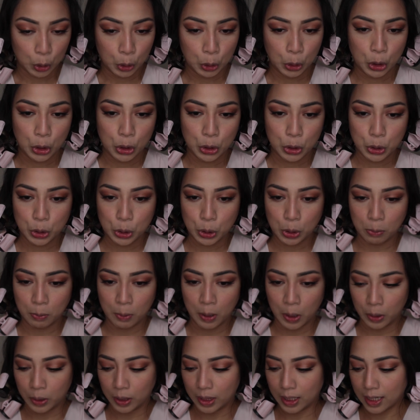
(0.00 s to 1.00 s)
Let's see
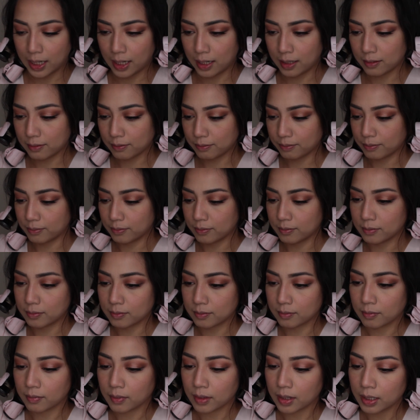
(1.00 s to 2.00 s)
about that.
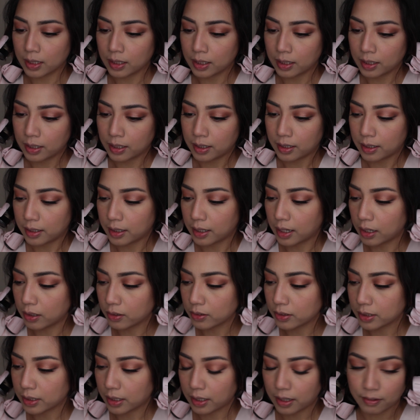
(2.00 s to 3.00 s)

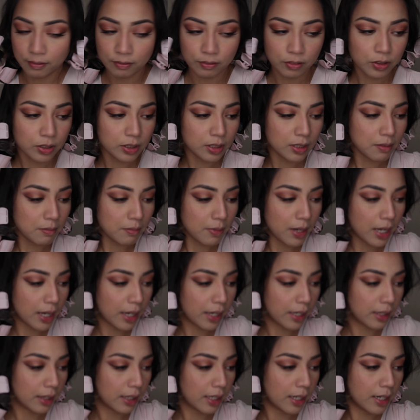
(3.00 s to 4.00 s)
Now time for some
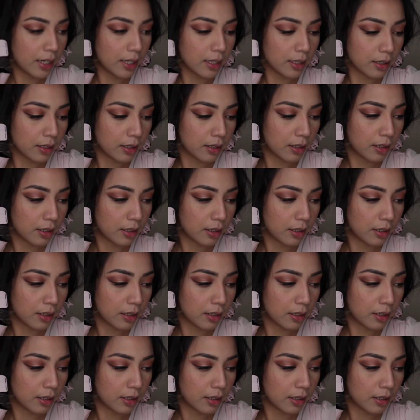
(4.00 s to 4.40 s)
highlight.